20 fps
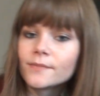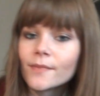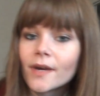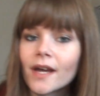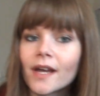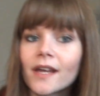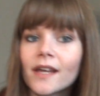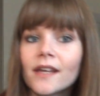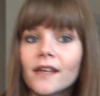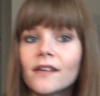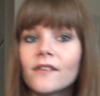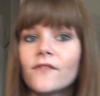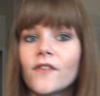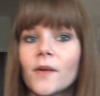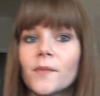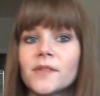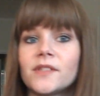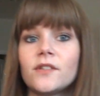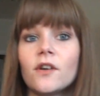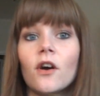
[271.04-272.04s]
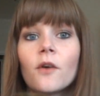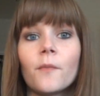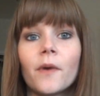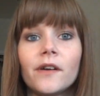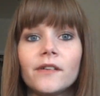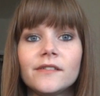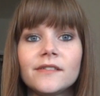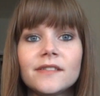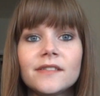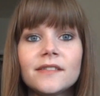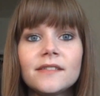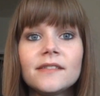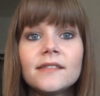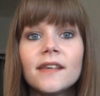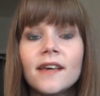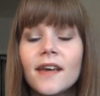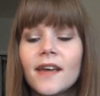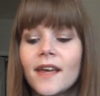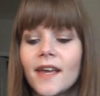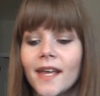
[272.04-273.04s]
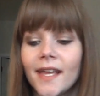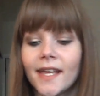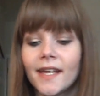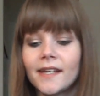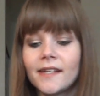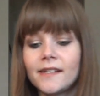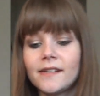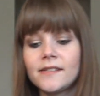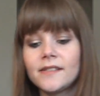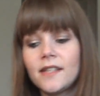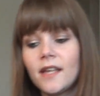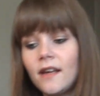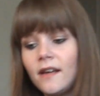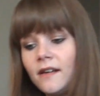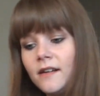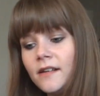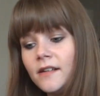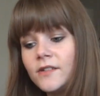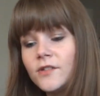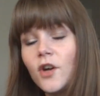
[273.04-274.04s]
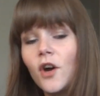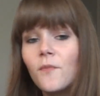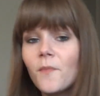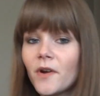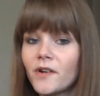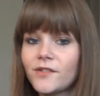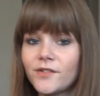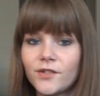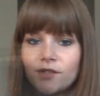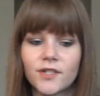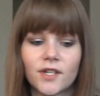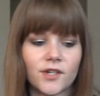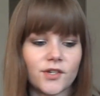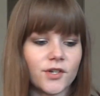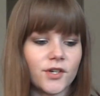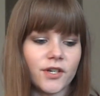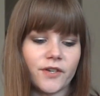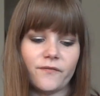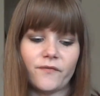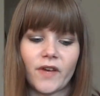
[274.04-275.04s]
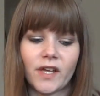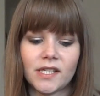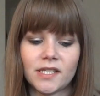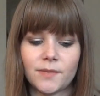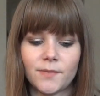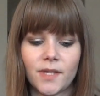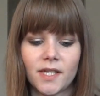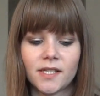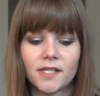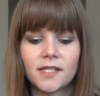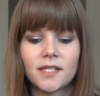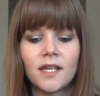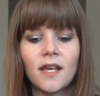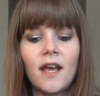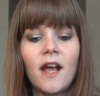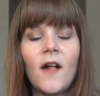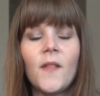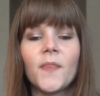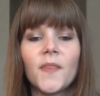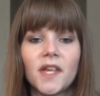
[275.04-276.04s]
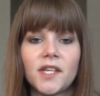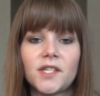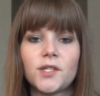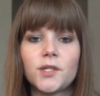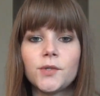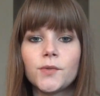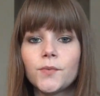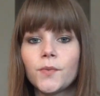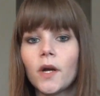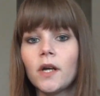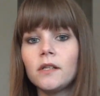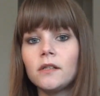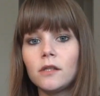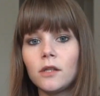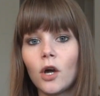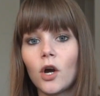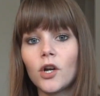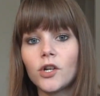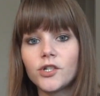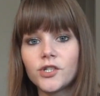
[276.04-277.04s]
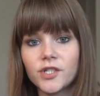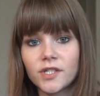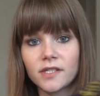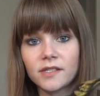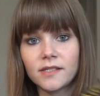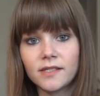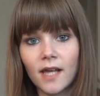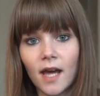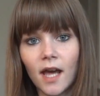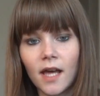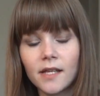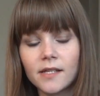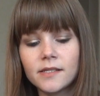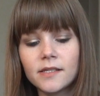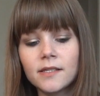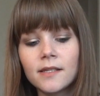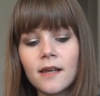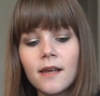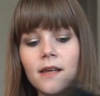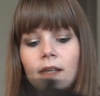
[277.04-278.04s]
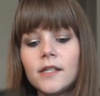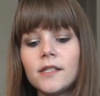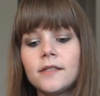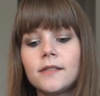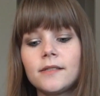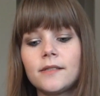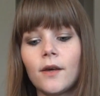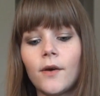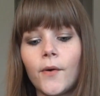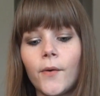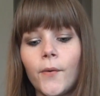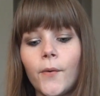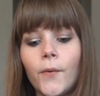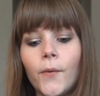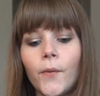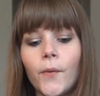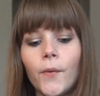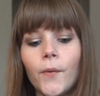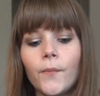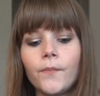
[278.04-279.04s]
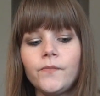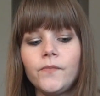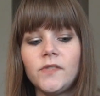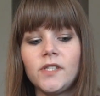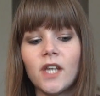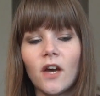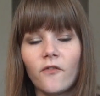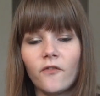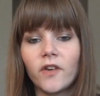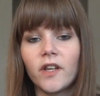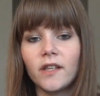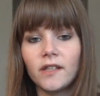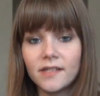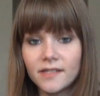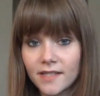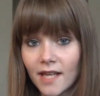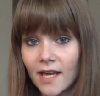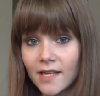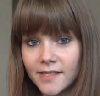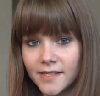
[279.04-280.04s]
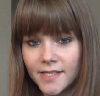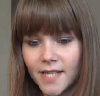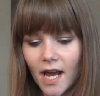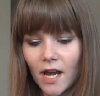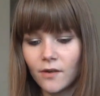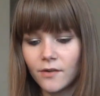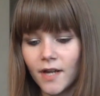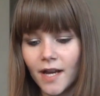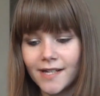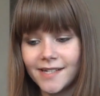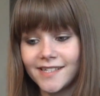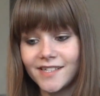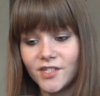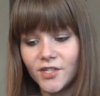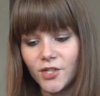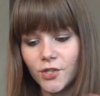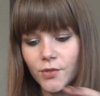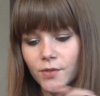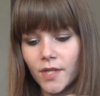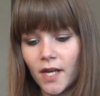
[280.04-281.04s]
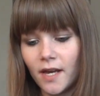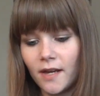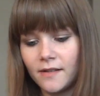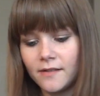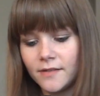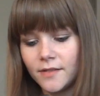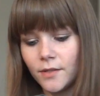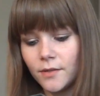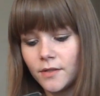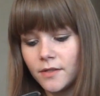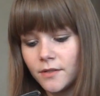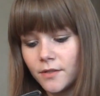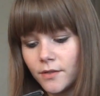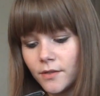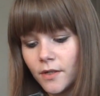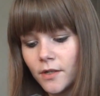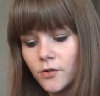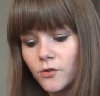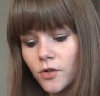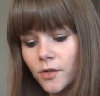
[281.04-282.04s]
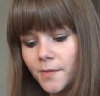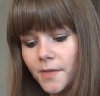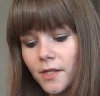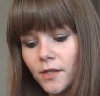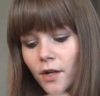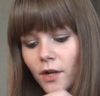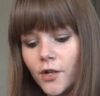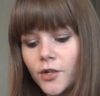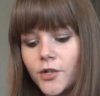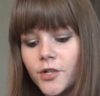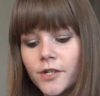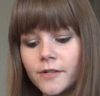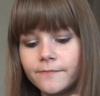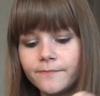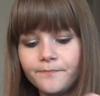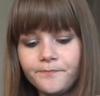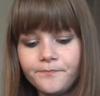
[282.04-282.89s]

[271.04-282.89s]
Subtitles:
my famous Doc Martens, and Doc Martens are such a good investment. They do run large to size, so definitely size down. I didn't do that, and so these are extremely large.